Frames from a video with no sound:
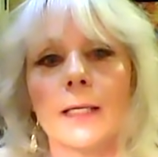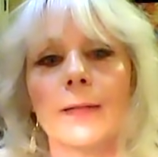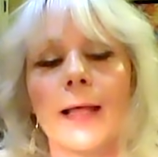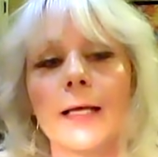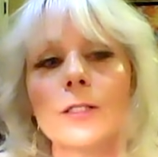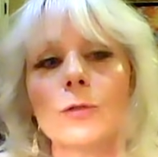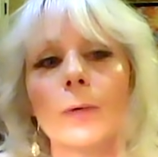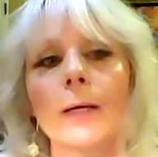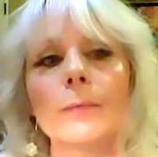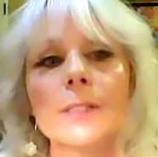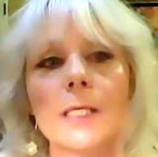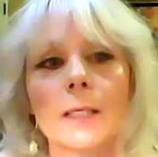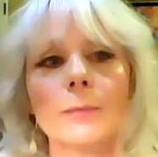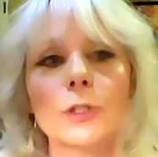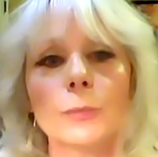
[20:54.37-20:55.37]
And that's why I was
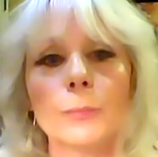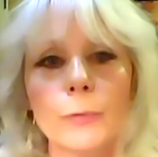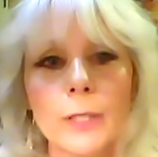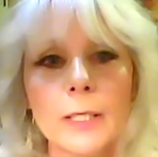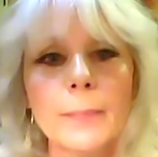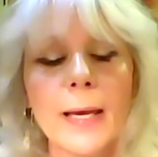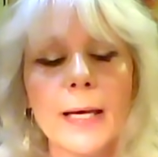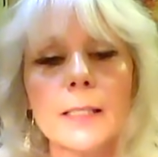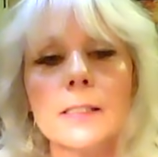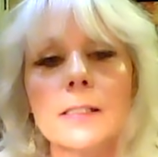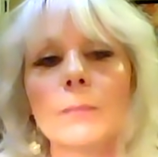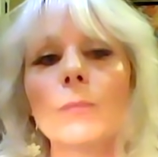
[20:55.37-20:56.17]
able to bring back some